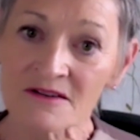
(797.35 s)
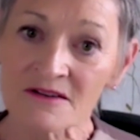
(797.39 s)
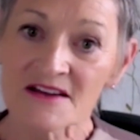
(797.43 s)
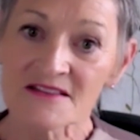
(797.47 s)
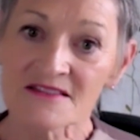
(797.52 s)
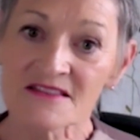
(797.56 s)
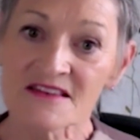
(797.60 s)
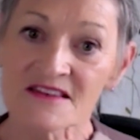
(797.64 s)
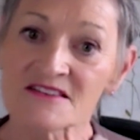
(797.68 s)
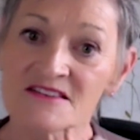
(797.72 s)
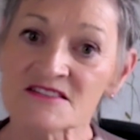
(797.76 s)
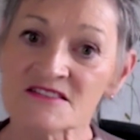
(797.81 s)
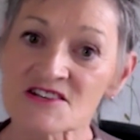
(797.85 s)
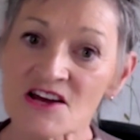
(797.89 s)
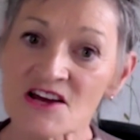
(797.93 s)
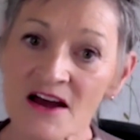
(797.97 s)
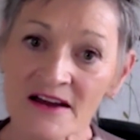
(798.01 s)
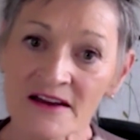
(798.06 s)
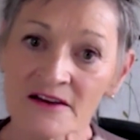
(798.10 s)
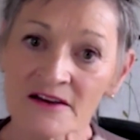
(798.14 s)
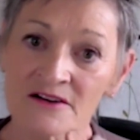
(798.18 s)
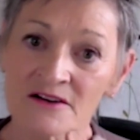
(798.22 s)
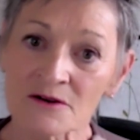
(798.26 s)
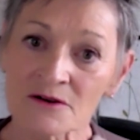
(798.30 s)
the
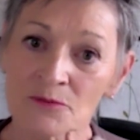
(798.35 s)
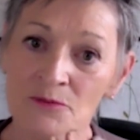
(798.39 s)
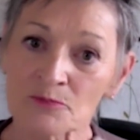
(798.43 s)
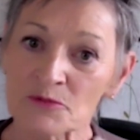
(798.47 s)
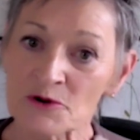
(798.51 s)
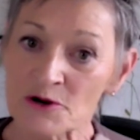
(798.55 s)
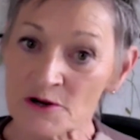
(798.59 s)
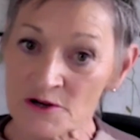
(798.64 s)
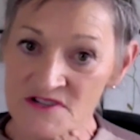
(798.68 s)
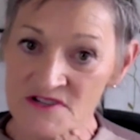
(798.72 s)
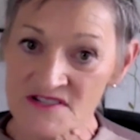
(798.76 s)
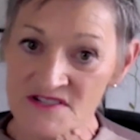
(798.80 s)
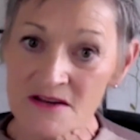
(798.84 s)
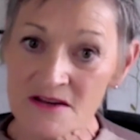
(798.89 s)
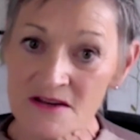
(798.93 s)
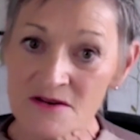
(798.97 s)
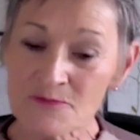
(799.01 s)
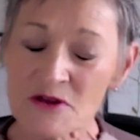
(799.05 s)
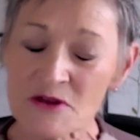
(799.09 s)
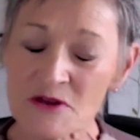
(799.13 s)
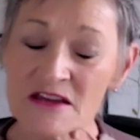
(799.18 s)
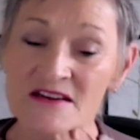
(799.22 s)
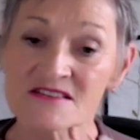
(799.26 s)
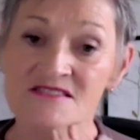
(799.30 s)
entire person
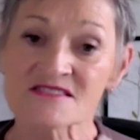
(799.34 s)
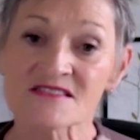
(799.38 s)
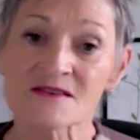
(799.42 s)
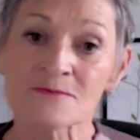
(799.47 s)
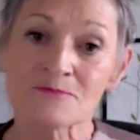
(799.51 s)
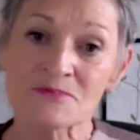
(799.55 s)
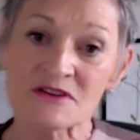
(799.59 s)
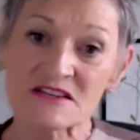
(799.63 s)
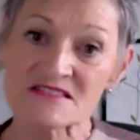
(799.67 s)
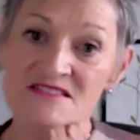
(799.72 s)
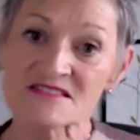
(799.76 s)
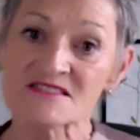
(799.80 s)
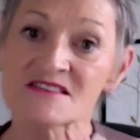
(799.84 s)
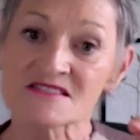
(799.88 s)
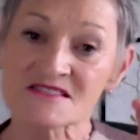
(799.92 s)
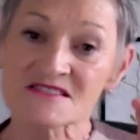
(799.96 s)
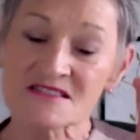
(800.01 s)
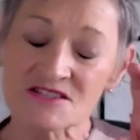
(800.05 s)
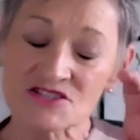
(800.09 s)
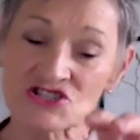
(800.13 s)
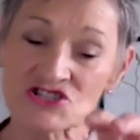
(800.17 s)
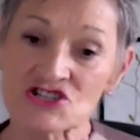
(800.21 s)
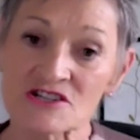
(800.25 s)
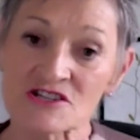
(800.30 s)
because the business
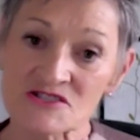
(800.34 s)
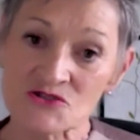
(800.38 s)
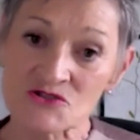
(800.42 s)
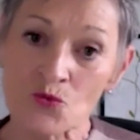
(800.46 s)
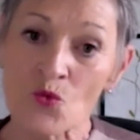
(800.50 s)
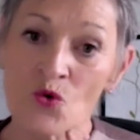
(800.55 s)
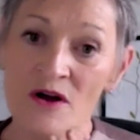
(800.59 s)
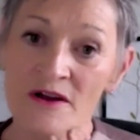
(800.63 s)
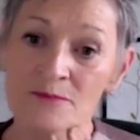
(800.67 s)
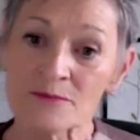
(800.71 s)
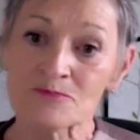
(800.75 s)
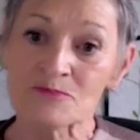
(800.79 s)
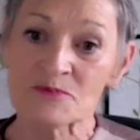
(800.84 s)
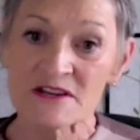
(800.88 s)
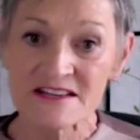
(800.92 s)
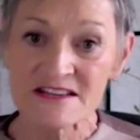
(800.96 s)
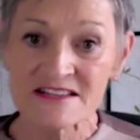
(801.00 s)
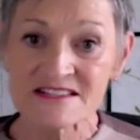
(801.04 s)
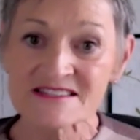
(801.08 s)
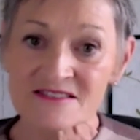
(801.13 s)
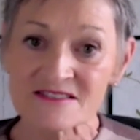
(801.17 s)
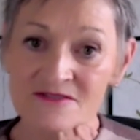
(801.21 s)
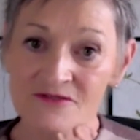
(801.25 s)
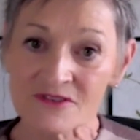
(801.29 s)
is just one
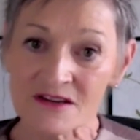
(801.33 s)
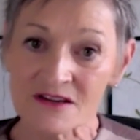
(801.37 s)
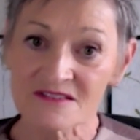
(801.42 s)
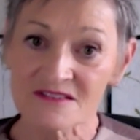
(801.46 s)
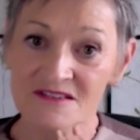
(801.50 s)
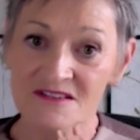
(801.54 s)
piece of it